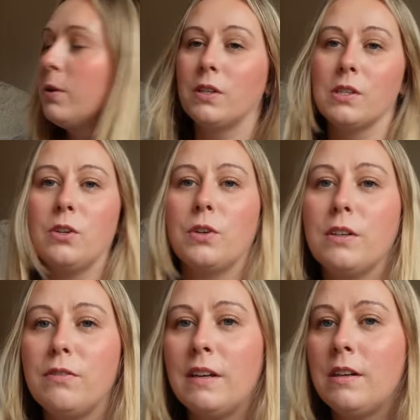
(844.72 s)
book that's not
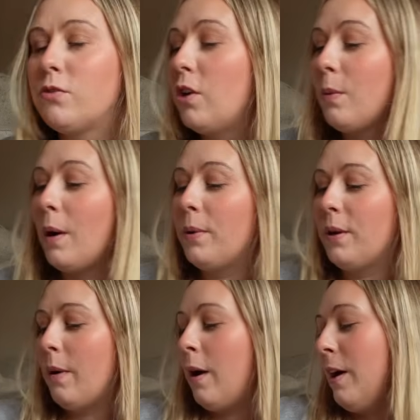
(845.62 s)
going to fit in this row, but I'll put
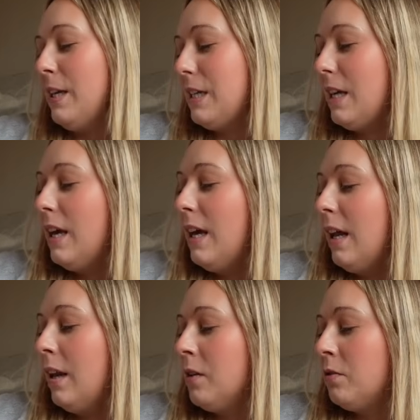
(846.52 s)
it behind,
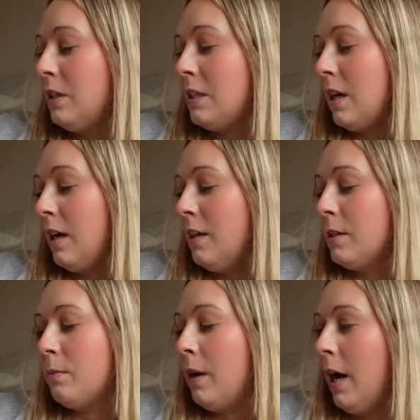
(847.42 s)
Love
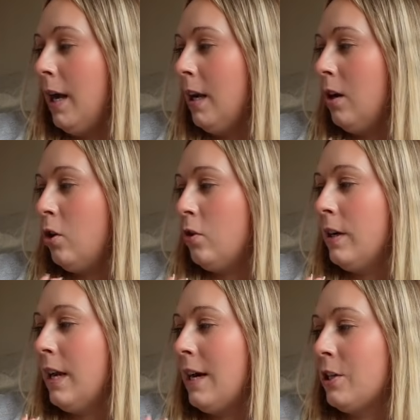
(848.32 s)
Redesigned by
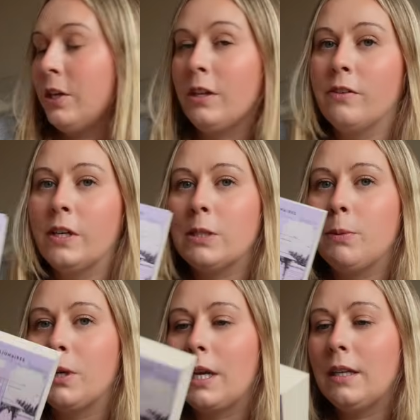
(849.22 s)
Lauren Asher, the first
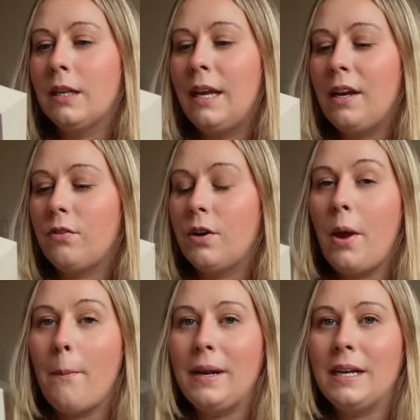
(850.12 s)
book in the
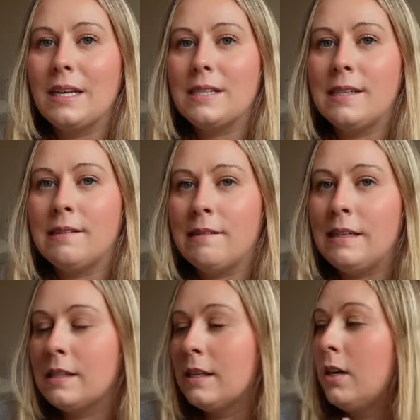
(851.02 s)
Lakefront Billionaire
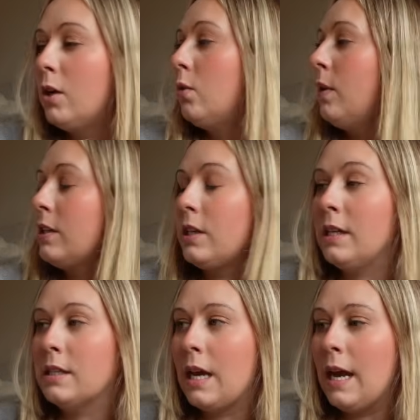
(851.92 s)
series, which
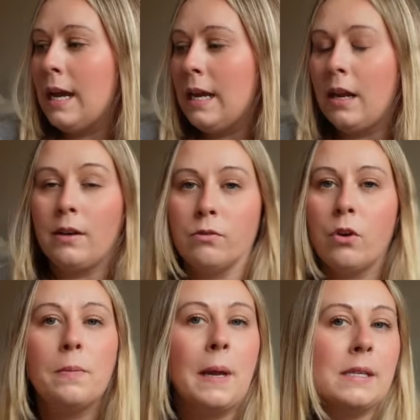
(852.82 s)
is a like
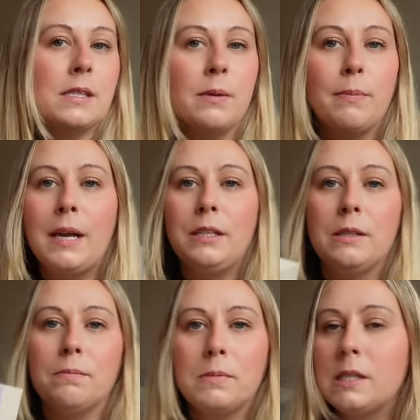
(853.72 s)
romance
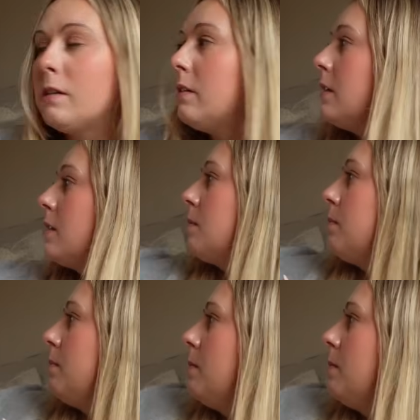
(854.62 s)
companion series.